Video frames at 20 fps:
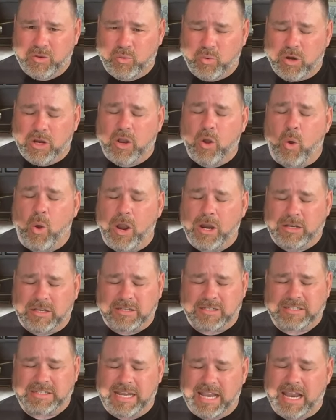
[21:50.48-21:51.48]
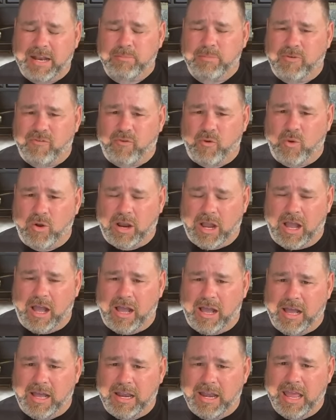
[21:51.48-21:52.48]
we're going to stand before
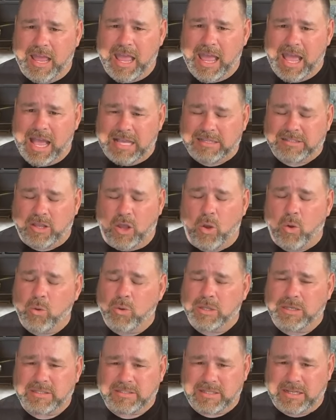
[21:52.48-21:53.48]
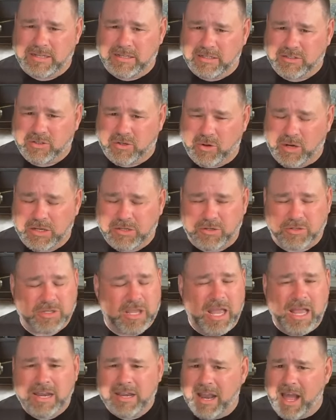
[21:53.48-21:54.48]
God as holy, sinless creatures.
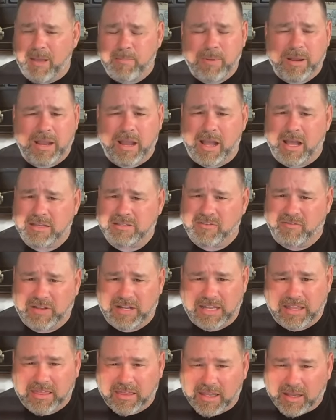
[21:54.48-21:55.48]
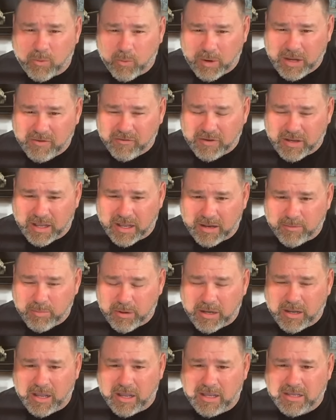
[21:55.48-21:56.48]
Not because of anything we've done,
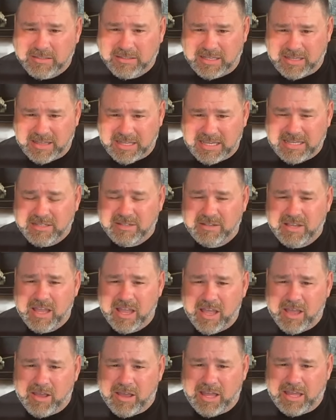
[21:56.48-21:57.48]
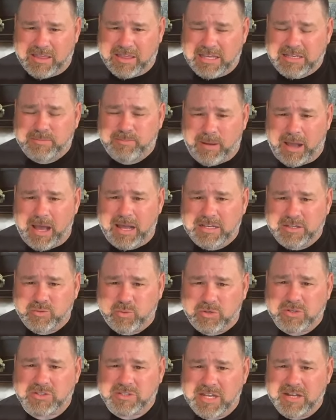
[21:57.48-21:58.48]
because in these, in these
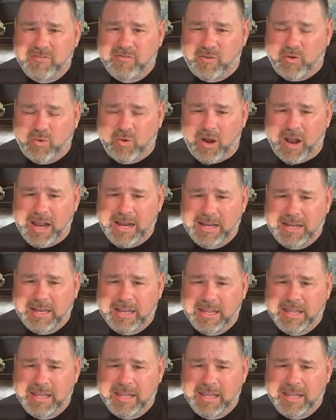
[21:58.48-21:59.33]
bodies we're sinful, right?